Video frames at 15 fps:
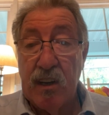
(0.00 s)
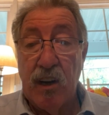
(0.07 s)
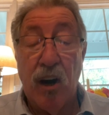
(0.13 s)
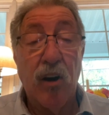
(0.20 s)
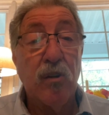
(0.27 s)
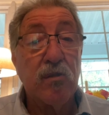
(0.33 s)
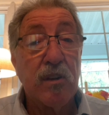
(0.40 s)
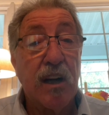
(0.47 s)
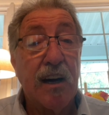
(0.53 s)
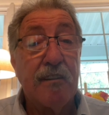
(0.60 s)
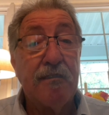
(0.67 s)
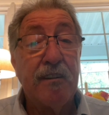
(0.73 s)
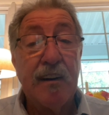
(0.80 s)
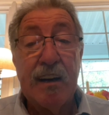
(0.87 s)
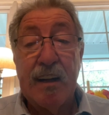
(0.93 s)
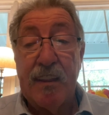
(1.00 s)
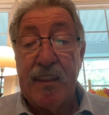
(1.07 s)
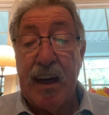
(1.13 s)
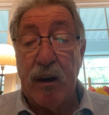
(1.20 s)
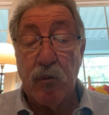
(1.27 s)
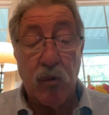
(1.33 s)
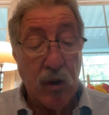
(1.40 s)
O Love
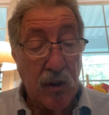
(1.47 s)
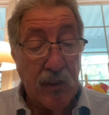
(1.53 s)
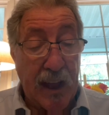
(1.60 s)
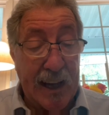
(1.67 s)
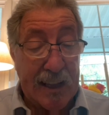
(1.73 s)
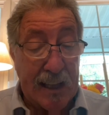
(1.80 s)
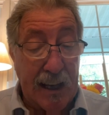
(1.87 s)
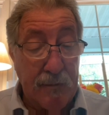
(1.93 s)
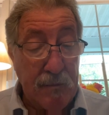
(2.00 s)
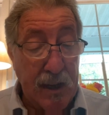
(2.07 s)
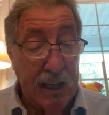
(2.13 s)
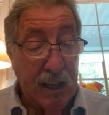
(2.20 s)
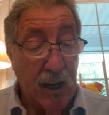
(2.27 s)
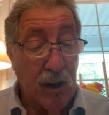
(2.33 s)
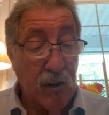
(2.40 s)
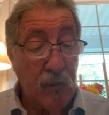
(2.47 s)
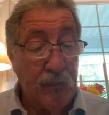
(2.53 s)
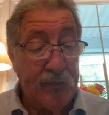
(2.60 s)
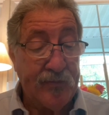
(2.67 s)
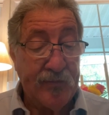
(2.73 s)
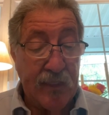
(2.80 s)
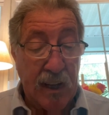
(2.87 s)
That Will Not Let Me Go,
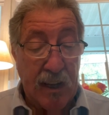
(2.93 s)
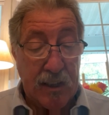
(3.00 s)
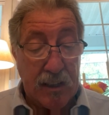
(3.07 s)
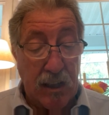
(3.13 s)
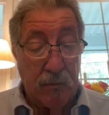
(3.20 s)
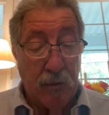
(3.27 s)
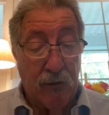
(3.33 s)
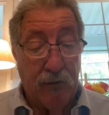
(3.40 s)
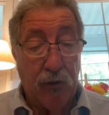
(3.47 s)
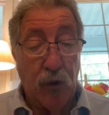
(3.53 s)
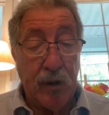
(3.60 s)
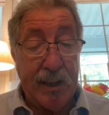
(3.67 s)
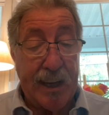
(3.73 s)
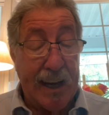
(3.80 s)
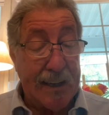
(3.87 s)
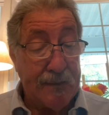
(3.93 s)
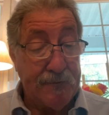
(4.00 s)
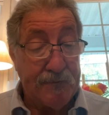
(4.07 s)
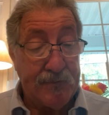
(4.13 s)
number 48.